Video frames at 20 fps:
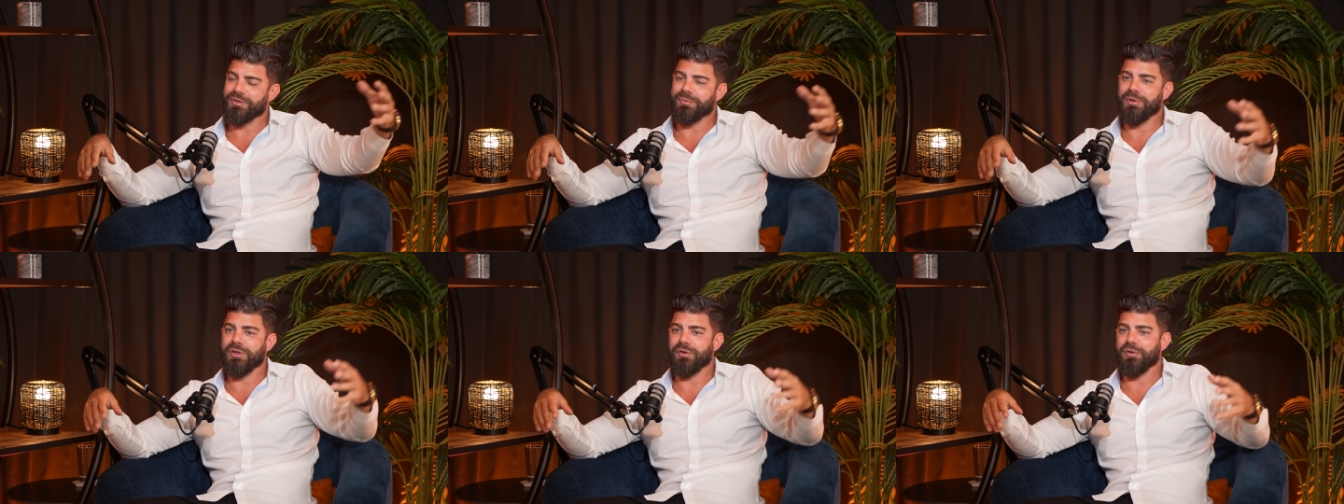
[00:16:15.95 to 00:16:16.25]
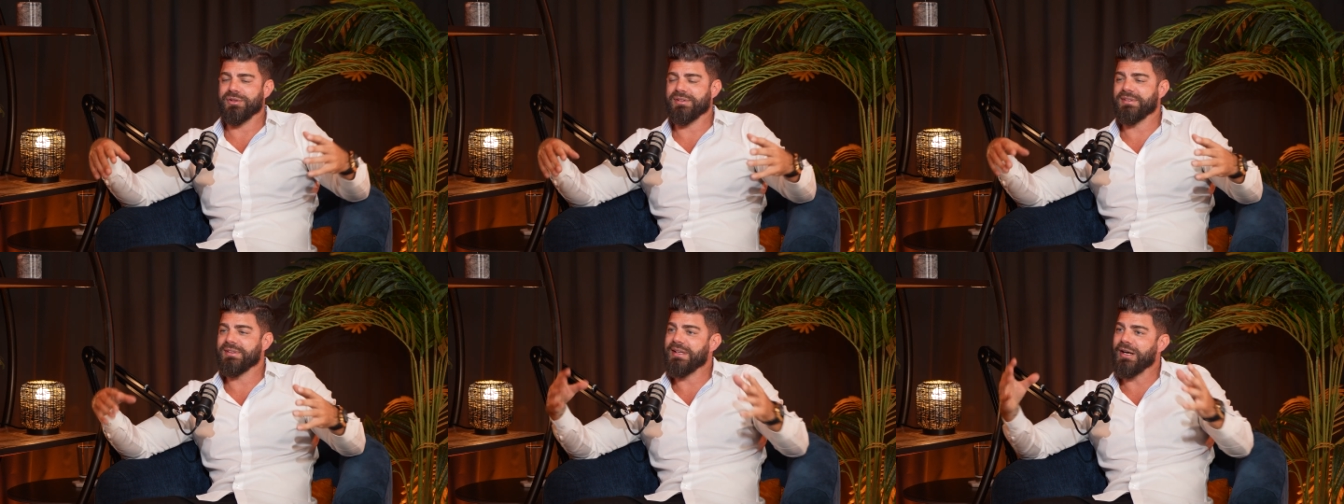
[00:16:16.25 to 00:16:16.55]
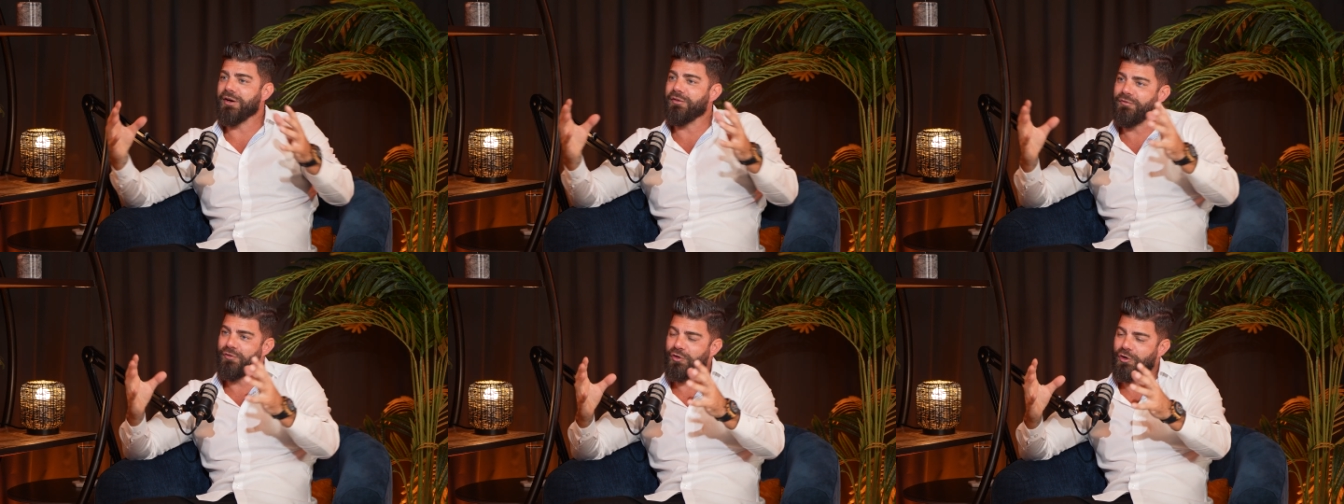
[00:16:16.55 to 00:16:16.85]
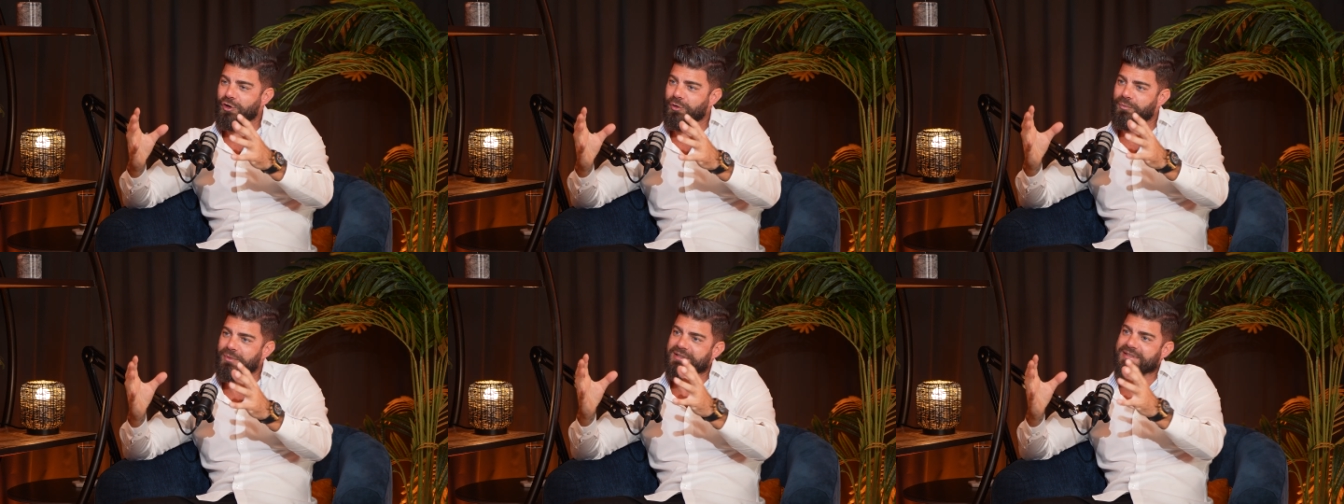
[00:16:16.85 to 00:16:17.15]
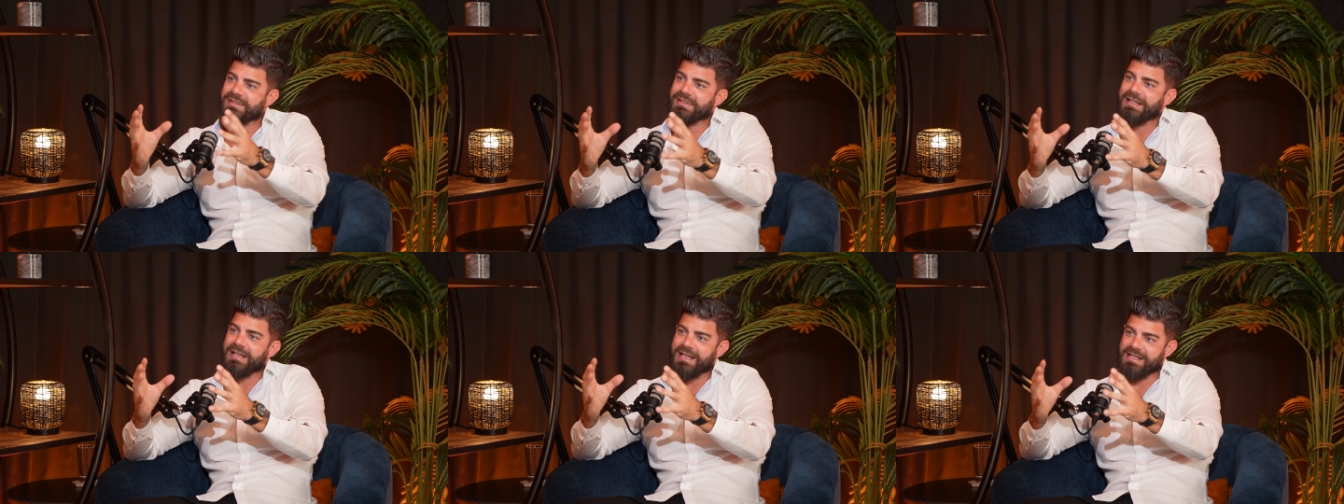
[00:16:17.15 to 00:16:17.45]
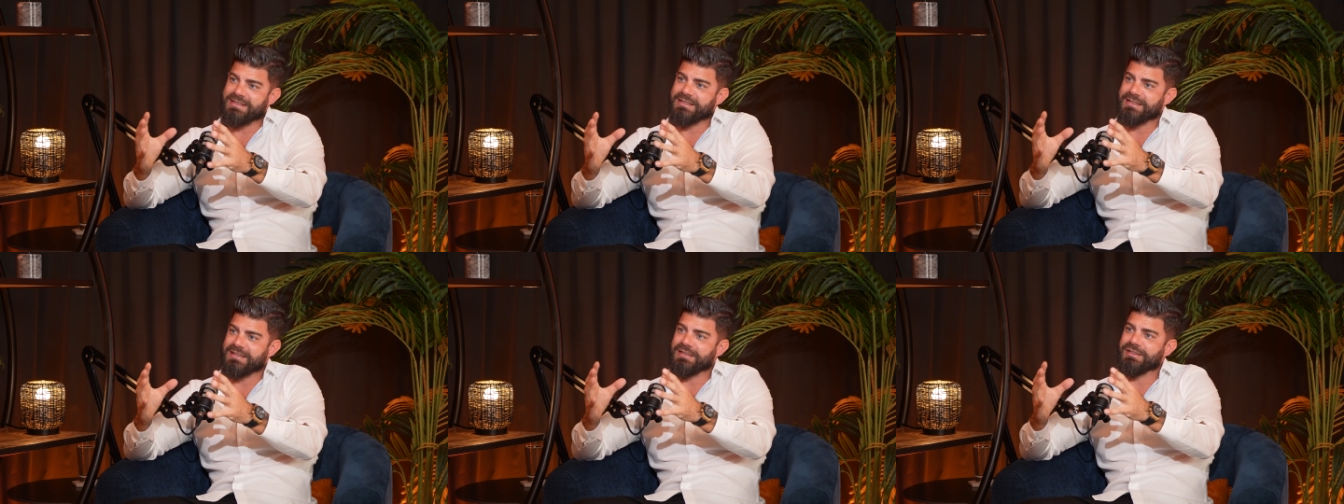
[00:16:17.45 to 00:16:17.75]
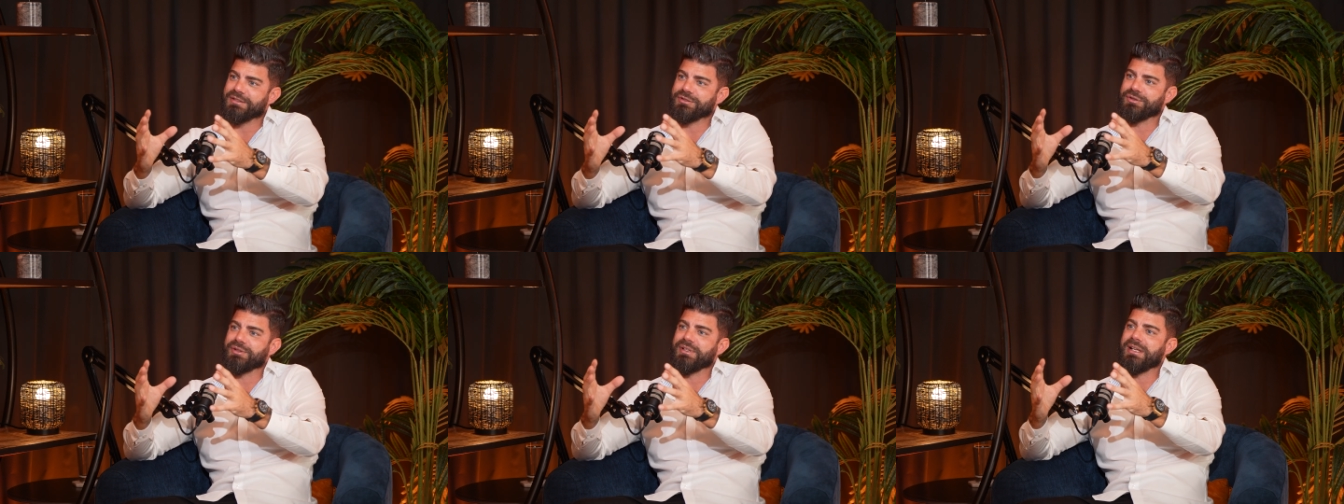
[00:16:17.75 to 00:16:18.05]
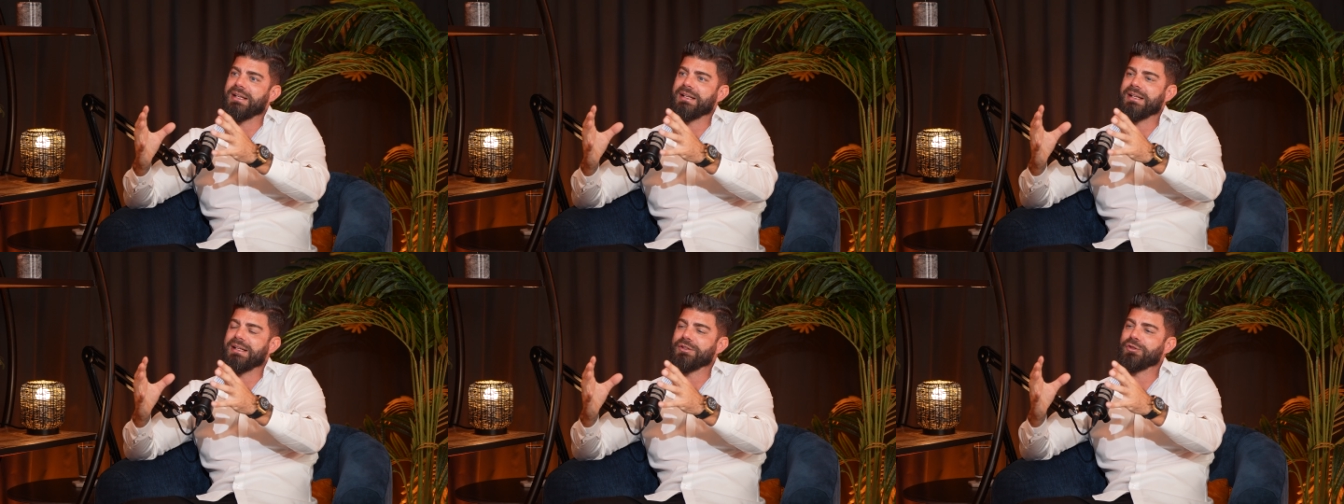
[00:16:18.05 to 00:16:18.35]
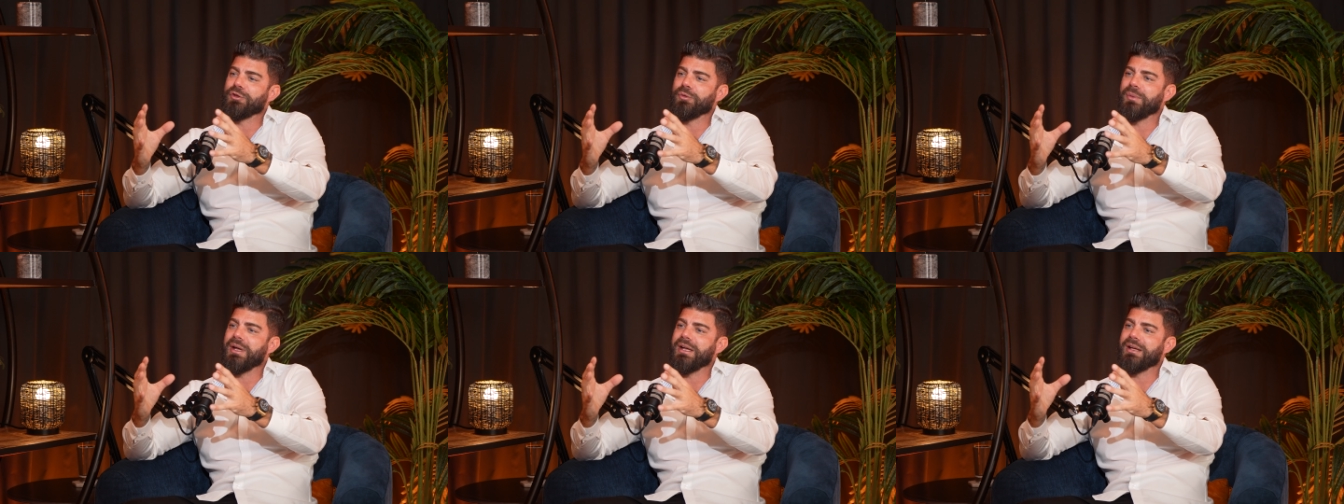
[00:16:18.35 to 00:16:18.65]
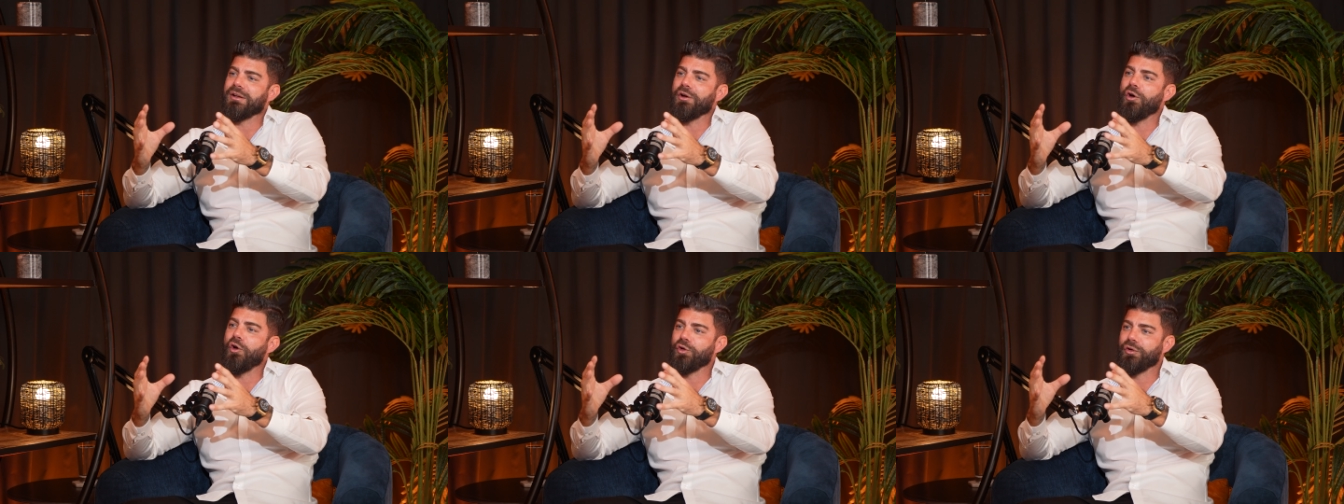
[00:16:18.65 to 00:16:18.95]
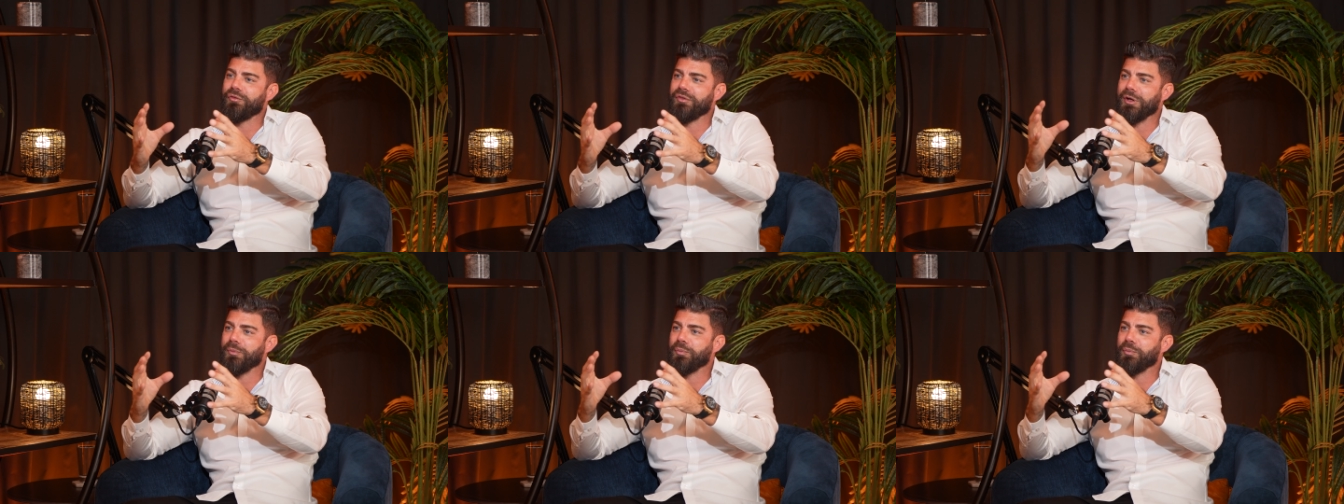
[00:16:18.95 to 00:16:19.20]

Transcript: because their volume is less, so they need to make all of their